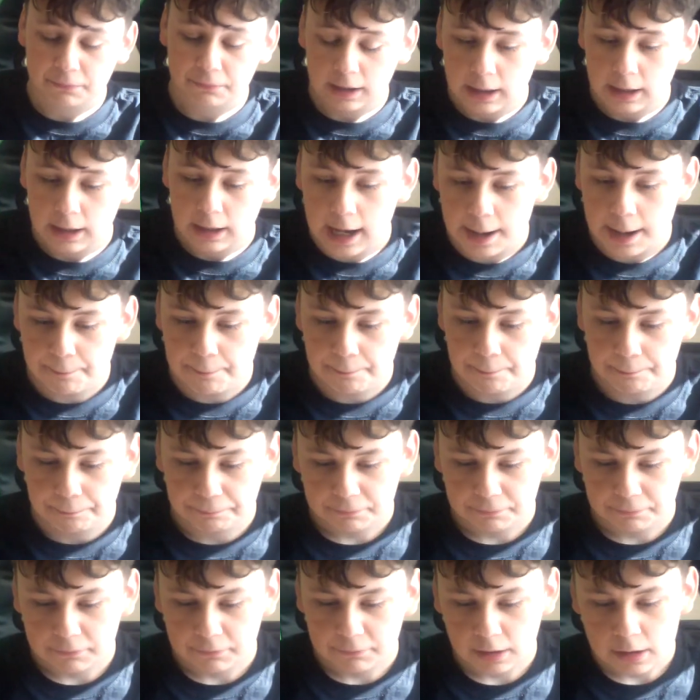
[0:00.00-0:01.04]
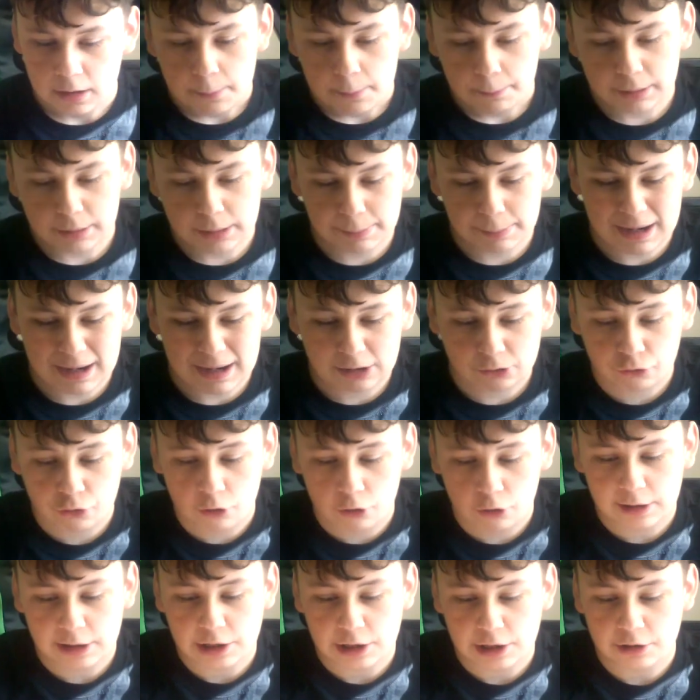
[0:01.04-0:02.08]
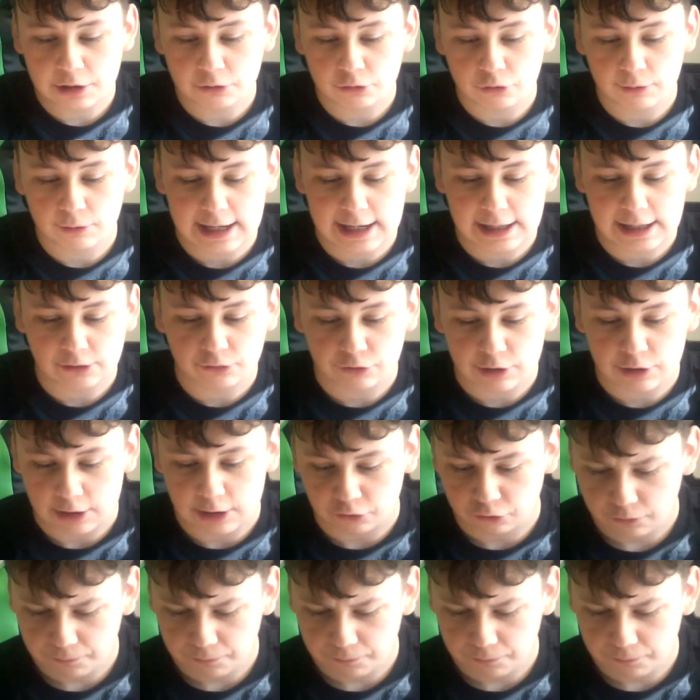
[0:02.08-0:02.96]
But the backstory to it is this.